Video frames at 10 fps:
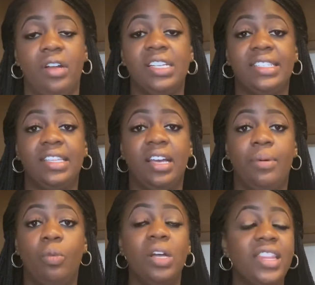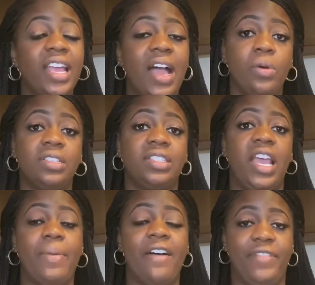Because one thing I will say
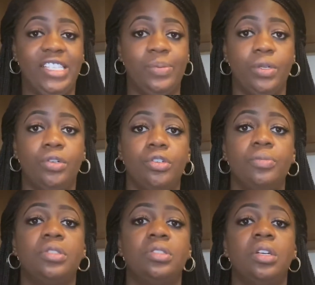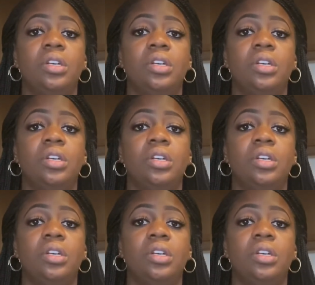about Facebook groups,